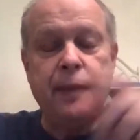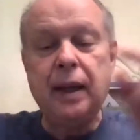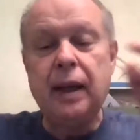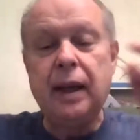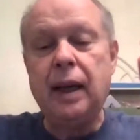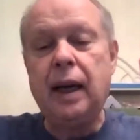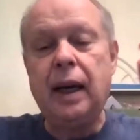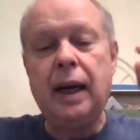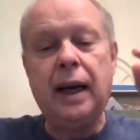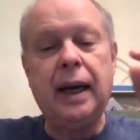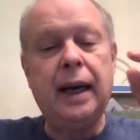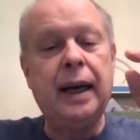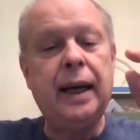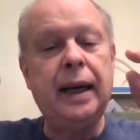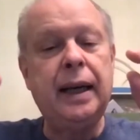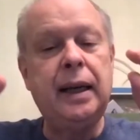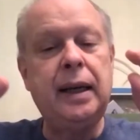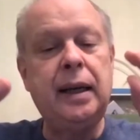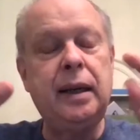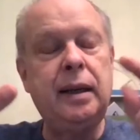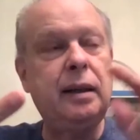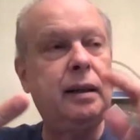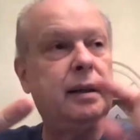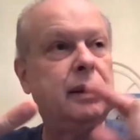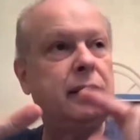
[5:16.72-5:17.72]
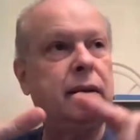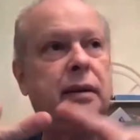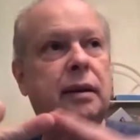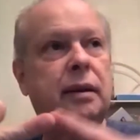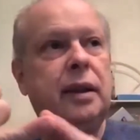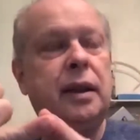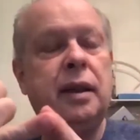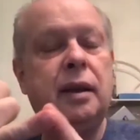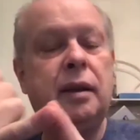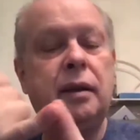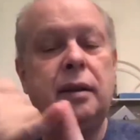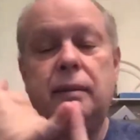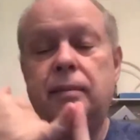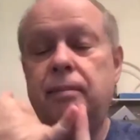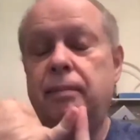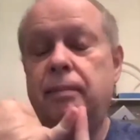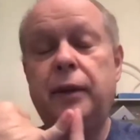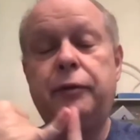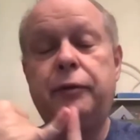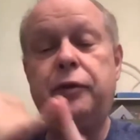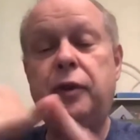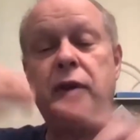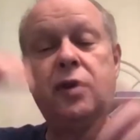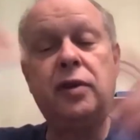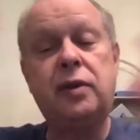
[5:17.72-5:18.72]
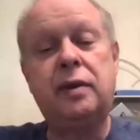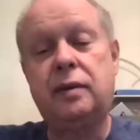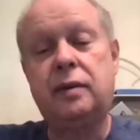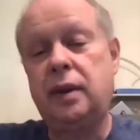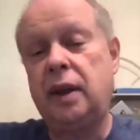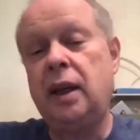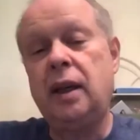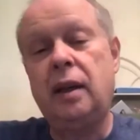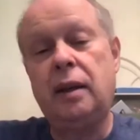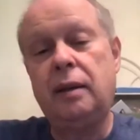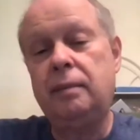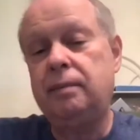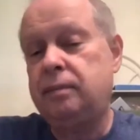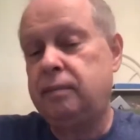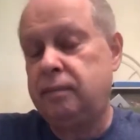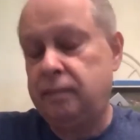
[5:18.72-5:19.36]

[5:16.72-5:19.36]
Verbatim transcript: I, you know, my first, you know,